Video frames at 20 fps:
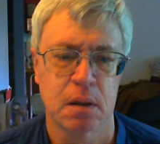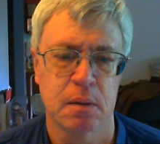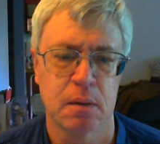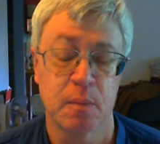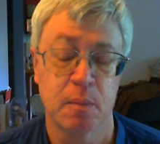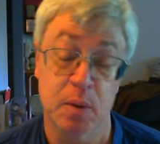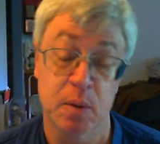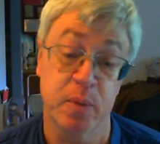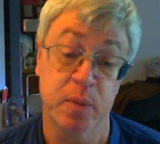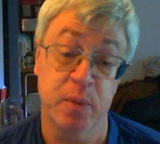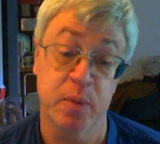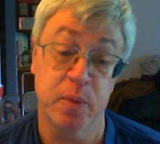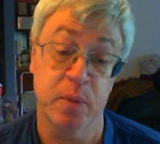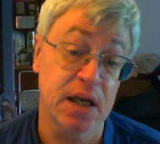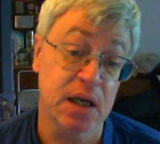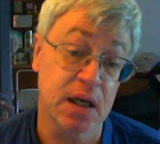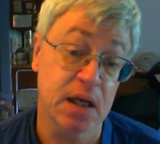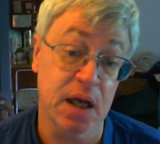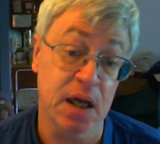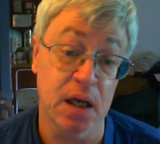but then
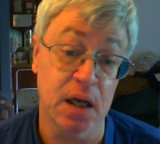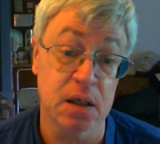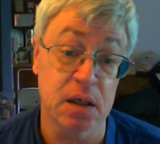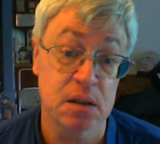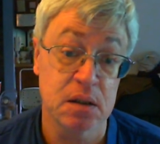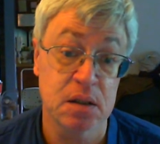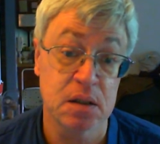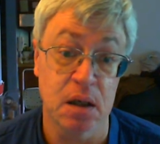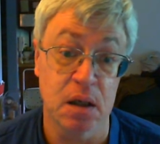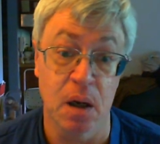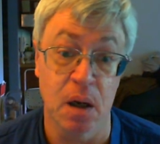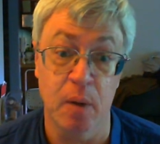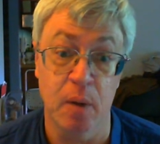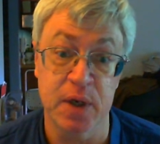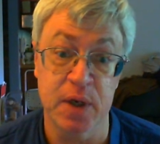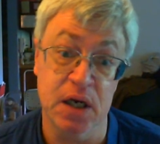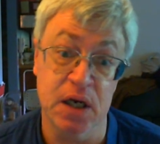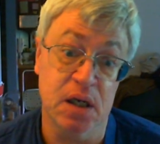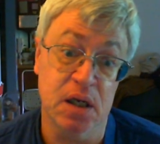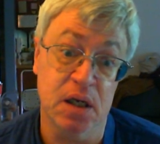again,
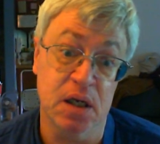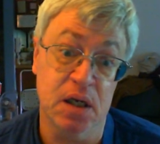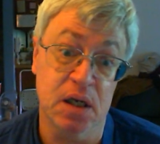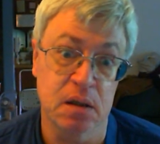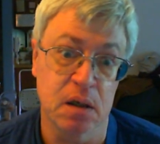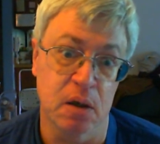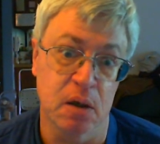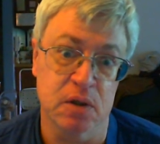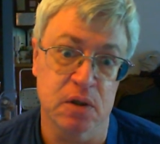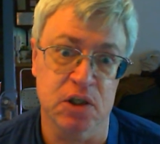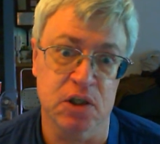it's